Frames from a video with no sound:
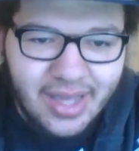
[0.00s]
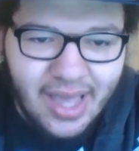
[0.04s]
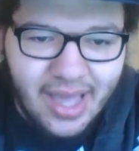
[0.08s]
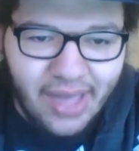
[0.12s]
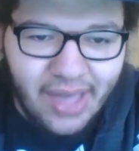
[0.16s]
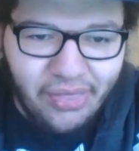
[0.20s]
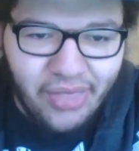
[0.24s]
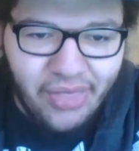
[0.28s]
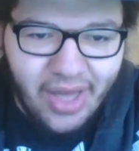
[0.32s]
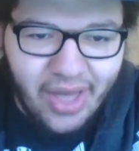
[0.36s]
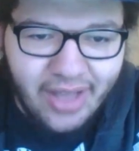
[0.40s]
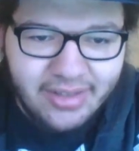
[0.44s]

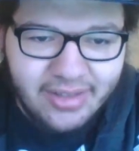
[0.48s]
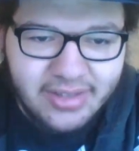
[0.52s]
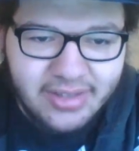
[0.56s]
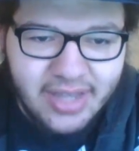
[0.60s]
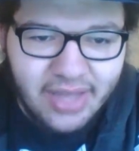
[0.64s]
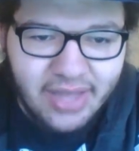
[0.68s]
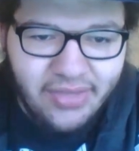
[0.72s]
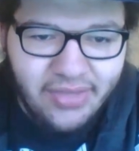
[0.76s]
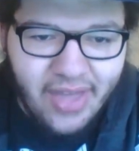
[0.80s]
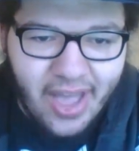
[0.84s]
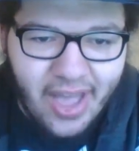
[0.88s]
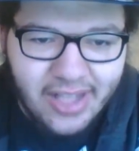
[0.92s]
and that's
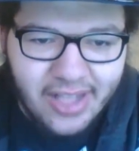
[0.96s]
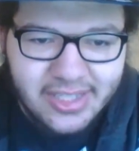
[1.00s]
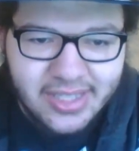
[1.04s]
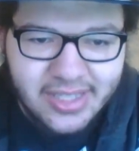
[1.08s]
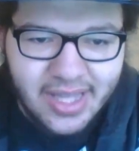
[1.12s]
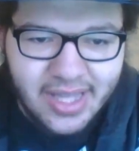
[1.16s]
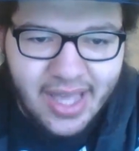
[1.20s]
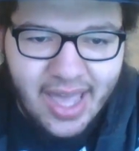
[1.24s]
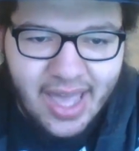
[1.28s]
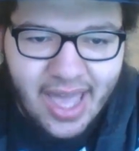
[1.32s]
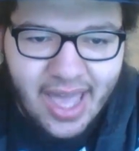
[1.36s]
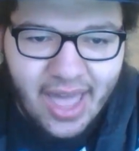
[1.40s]
and that's
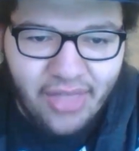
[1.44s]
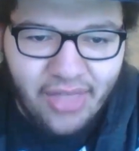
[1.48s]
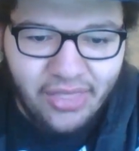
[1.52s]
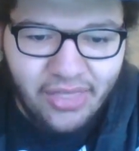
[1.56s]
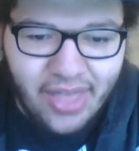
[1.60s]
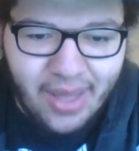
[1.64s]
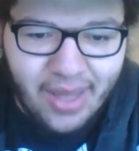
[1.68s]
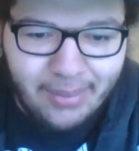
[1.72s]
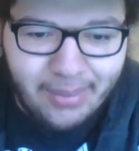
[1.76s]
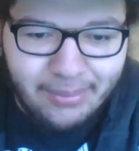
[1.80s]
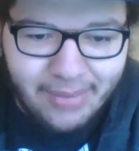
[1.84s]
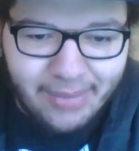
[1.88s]
the hand
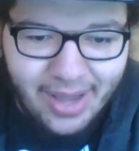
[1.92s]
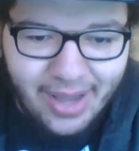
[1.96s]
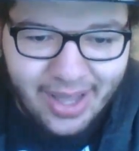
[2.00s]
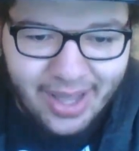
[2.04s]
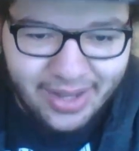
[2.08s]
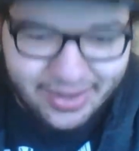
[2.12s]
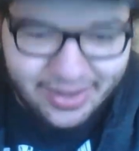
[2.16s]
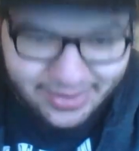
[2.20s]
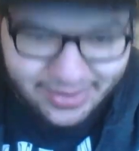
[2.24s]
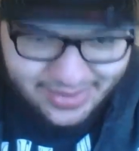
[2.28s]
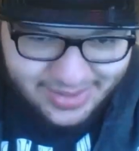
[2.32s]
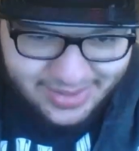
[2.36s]
that
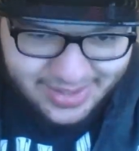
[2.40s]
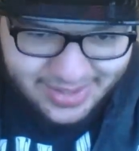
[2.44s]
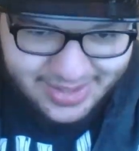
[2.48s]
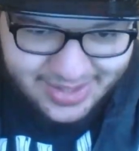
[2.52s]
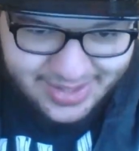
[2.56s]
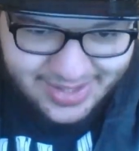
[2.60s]
matters.